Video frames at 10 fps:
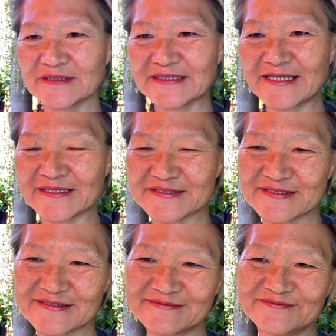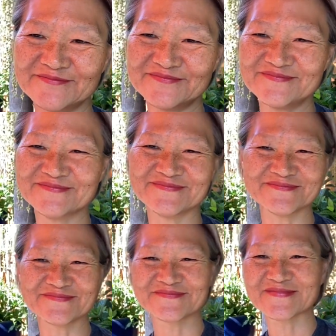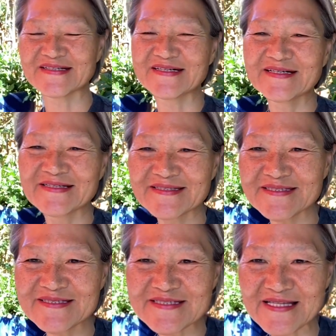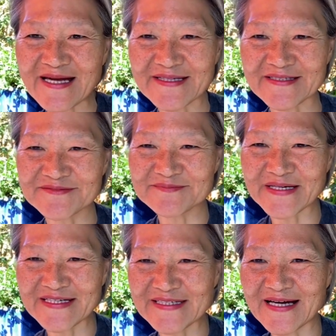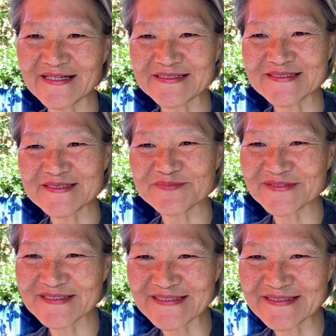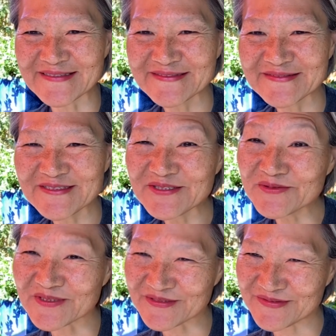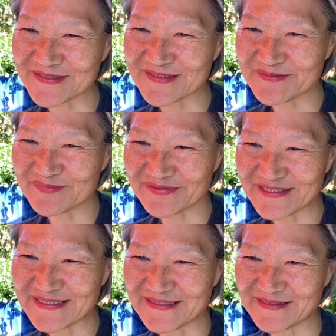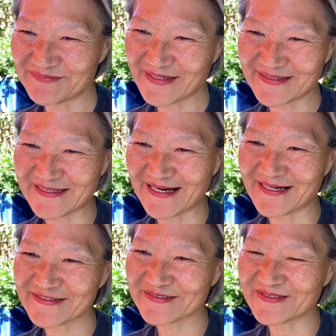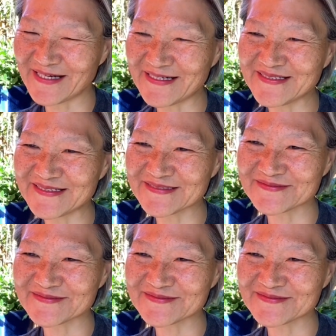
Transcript: Yes, mm. this side of backyard is prettier. You want to see prettier backyard, right?